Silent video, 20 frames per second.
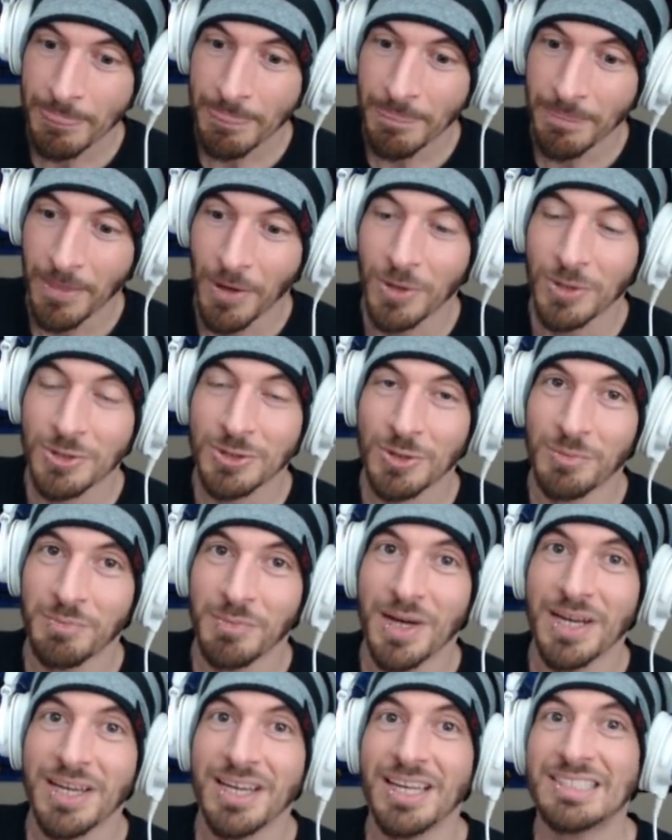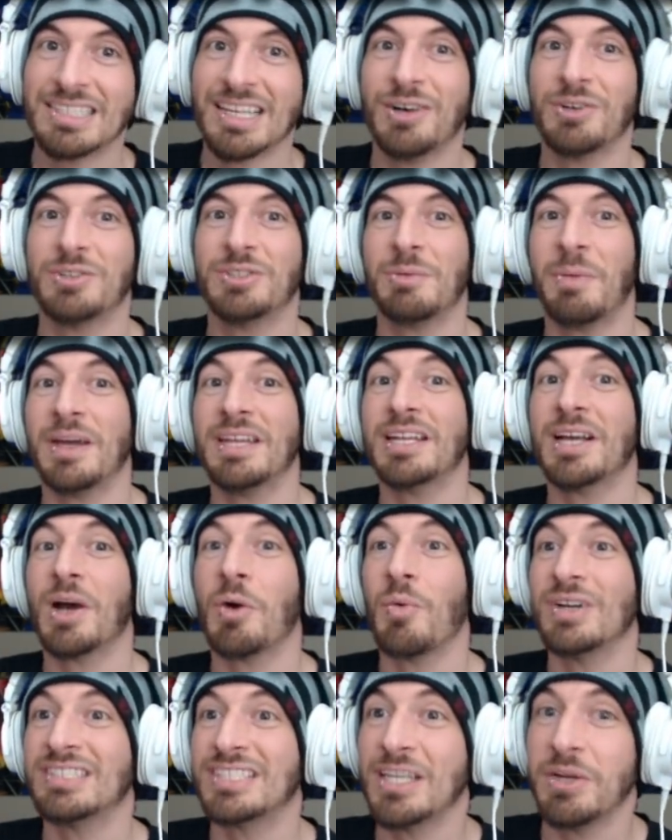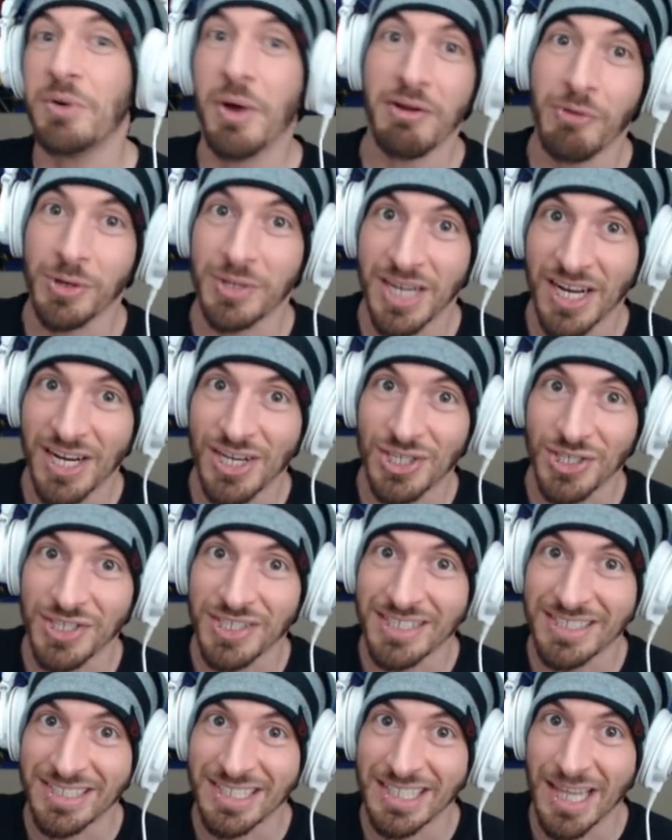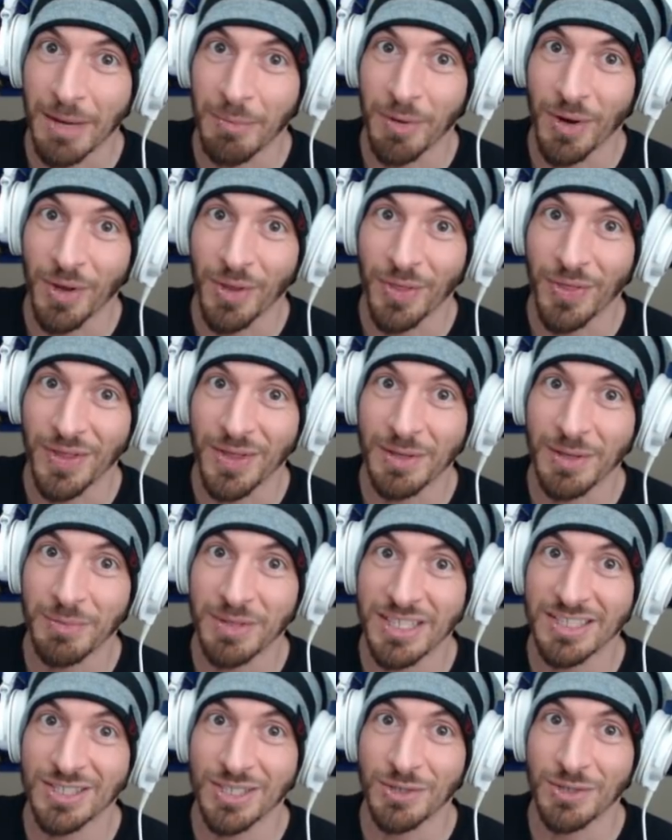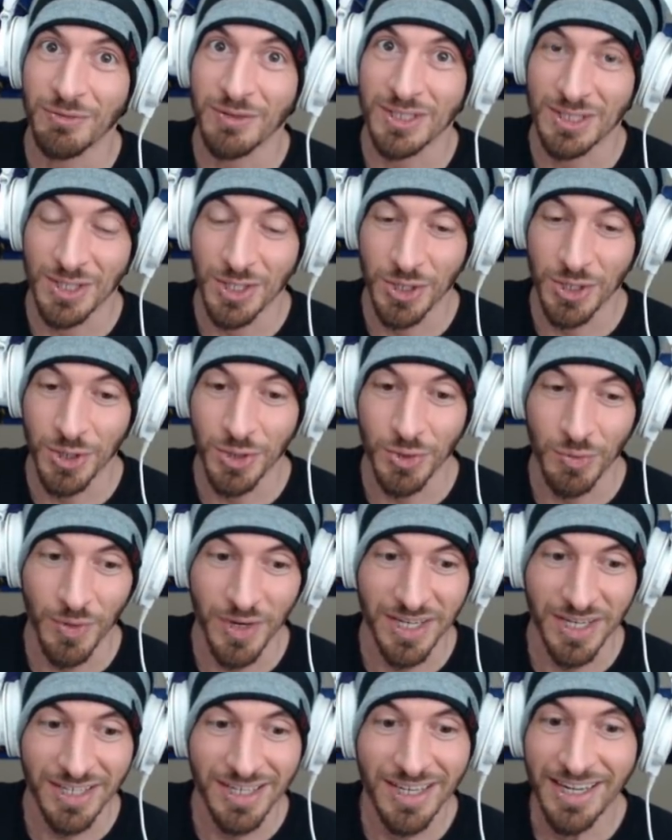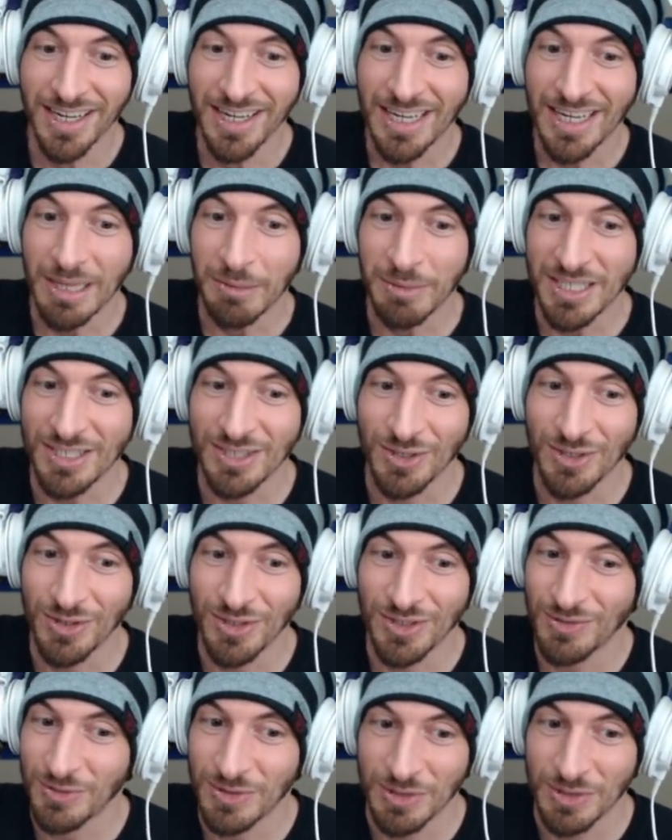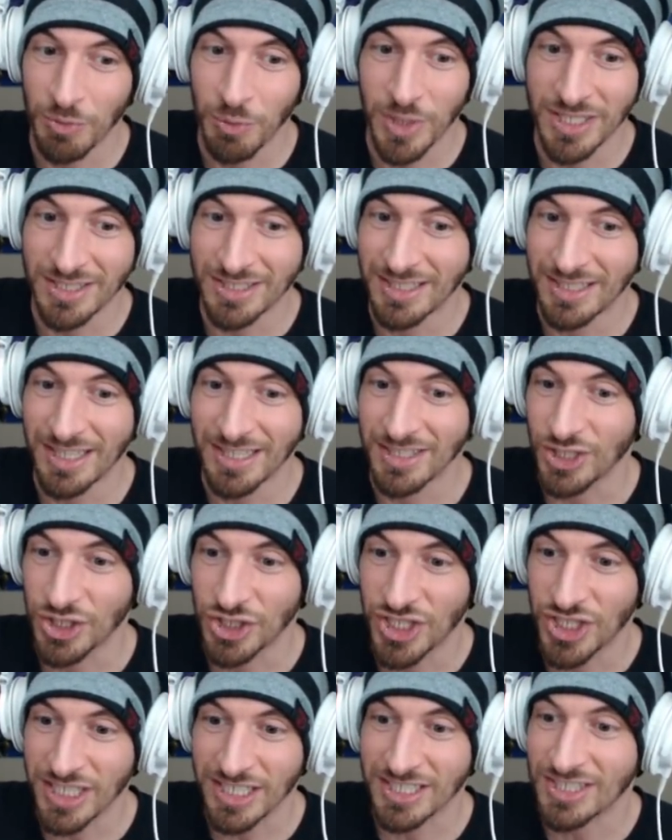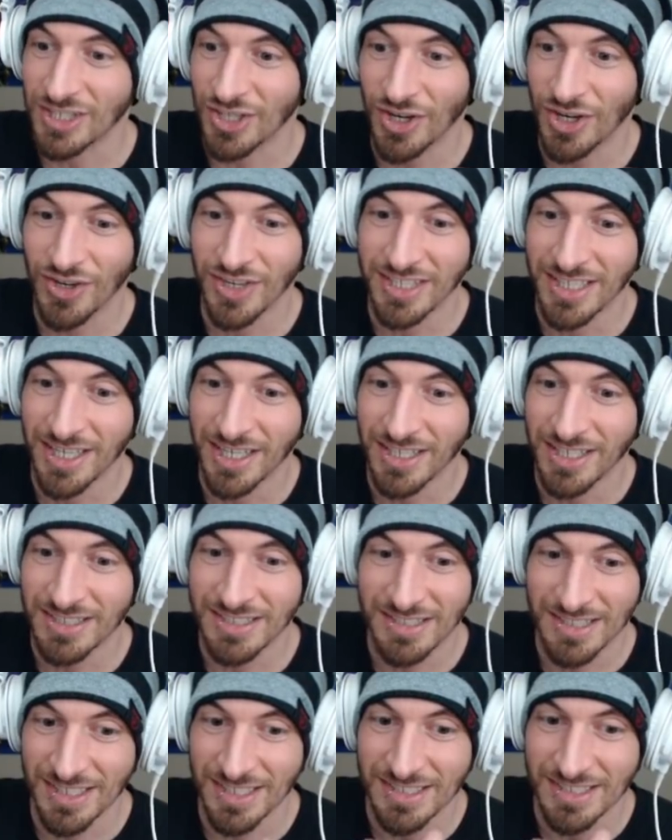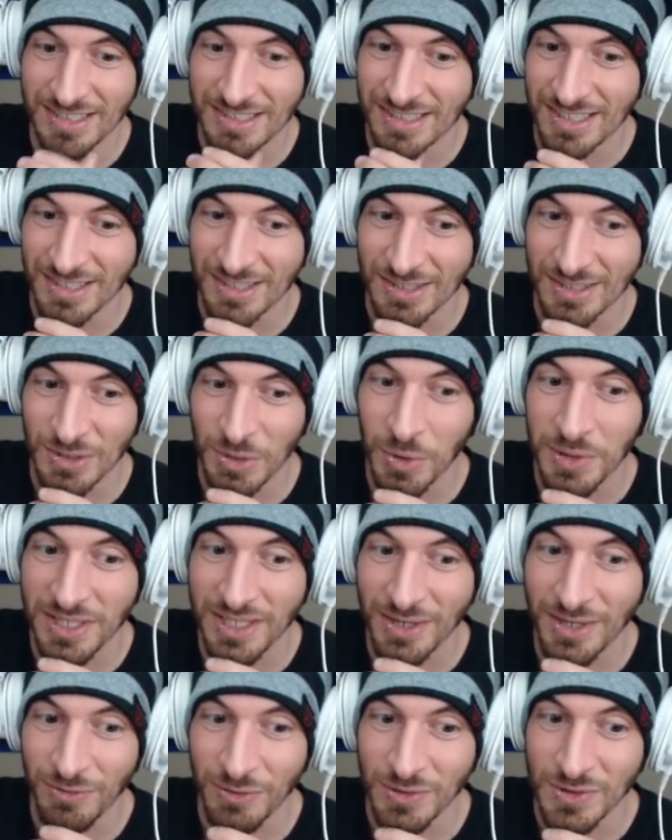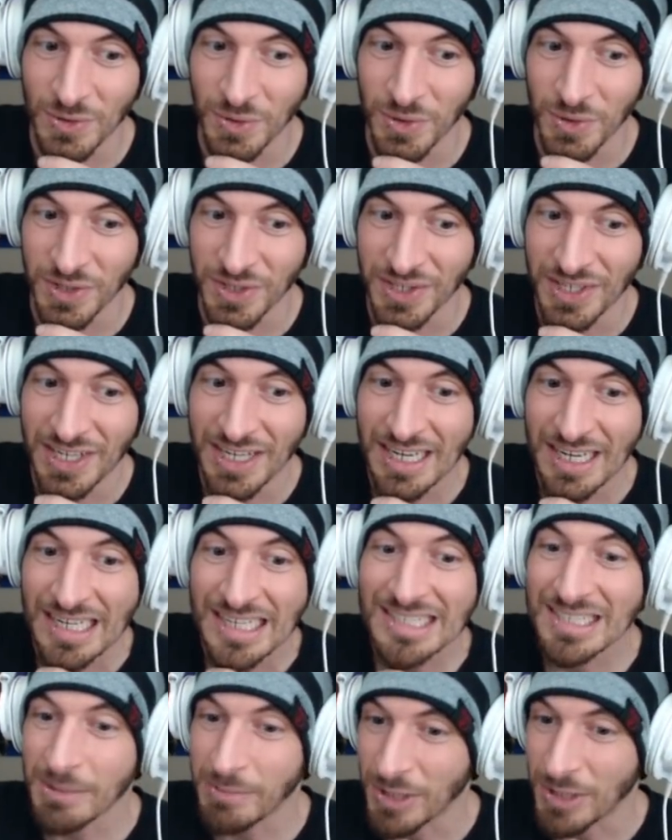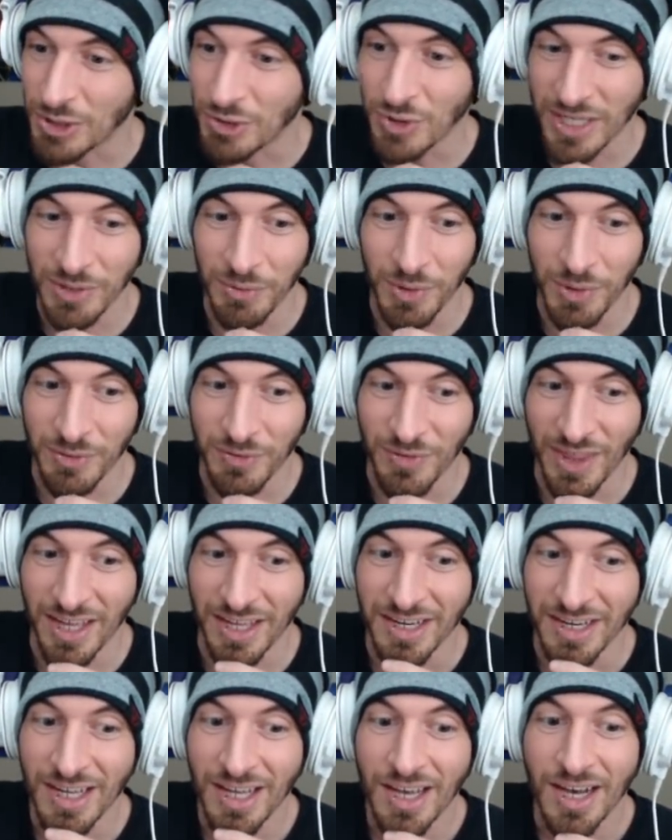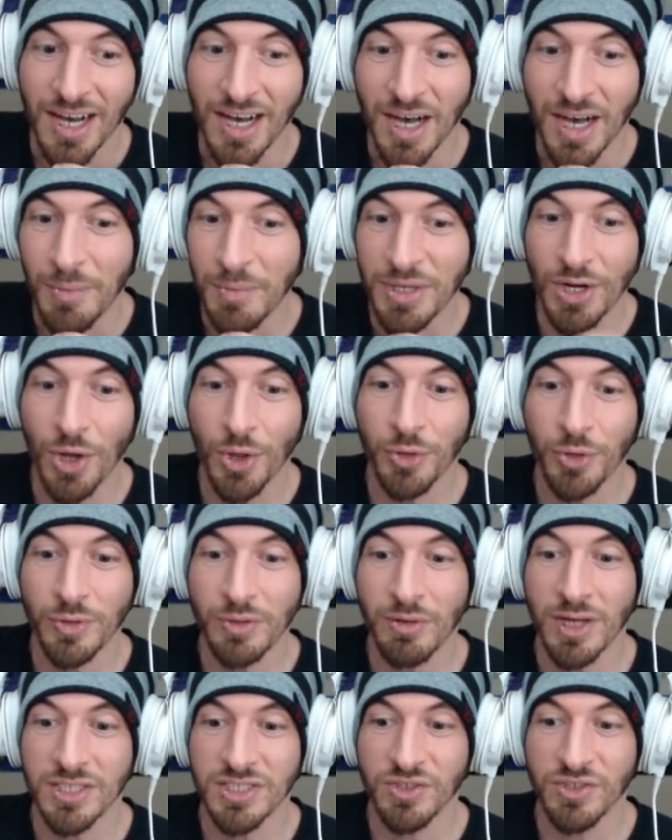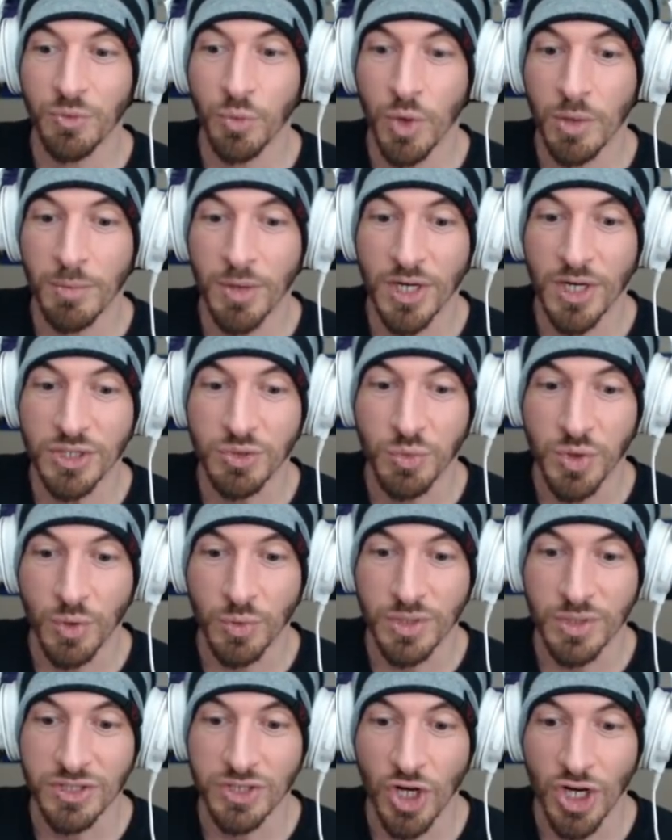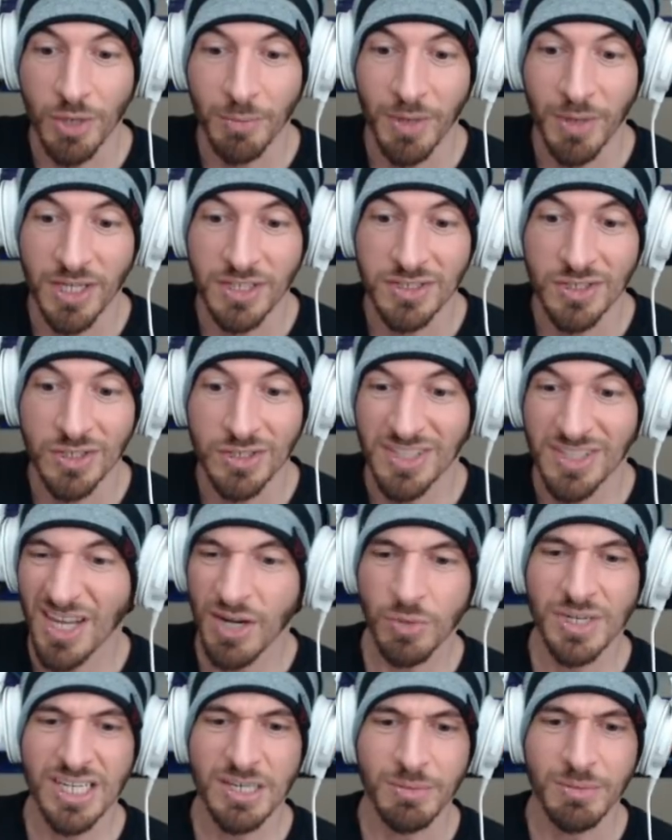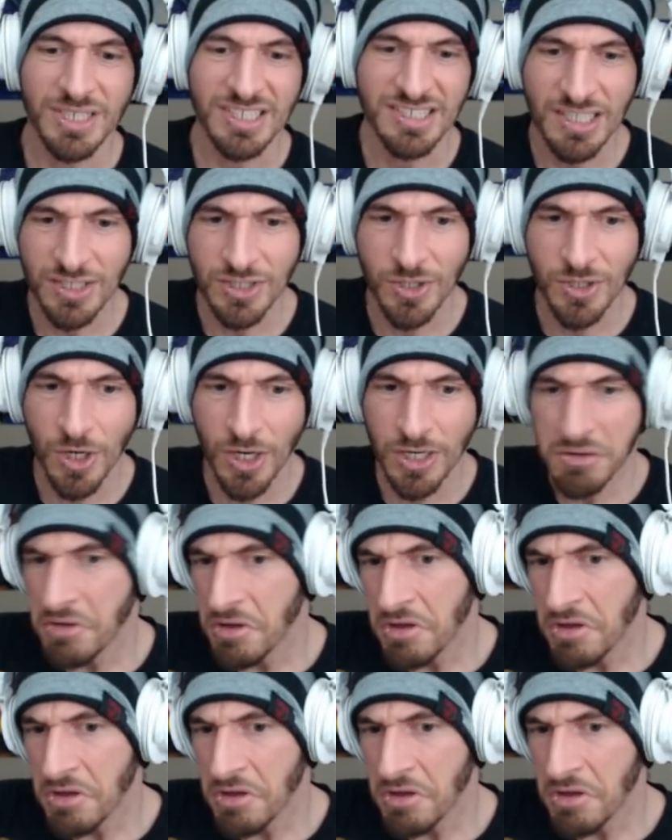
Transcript: Also, it's uh, depending on what TOA rotation is in that month. It'll be easier if it's the dude, right? It'll be easier when the, the chicks are in there. It's it's it's a totally different story. It's going to be a tricky one for that. Uh, beat all three rounds of World Boss with only Dark Monsters. They don't need to be 6-starred,